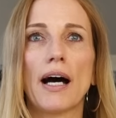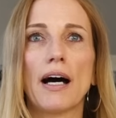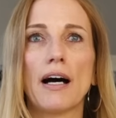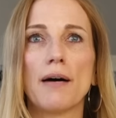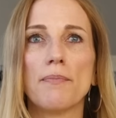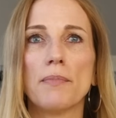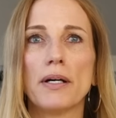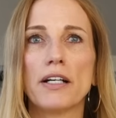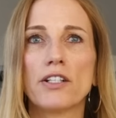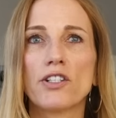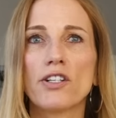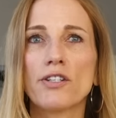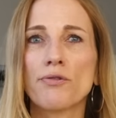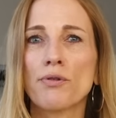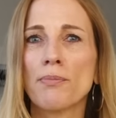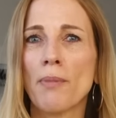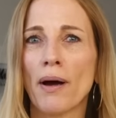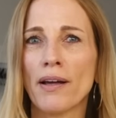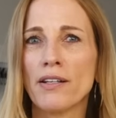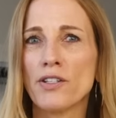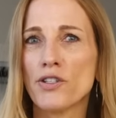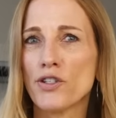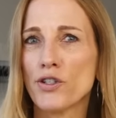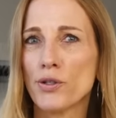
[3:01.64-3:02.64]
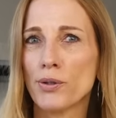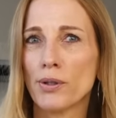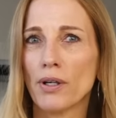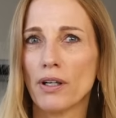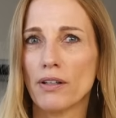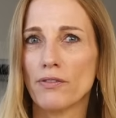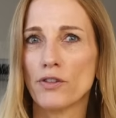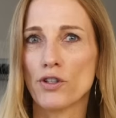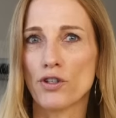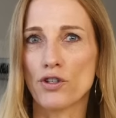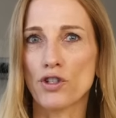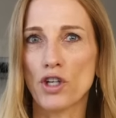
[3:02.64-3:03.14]
Um, it just reminds you
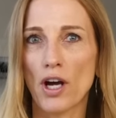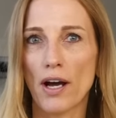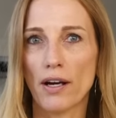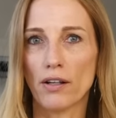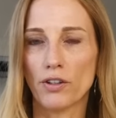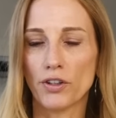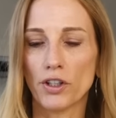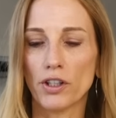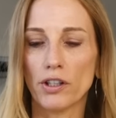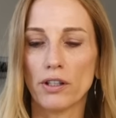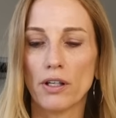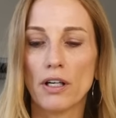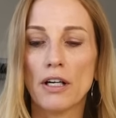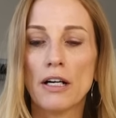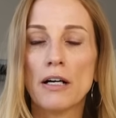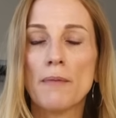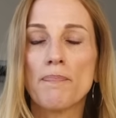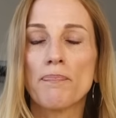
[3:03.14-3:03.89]
of your childhood.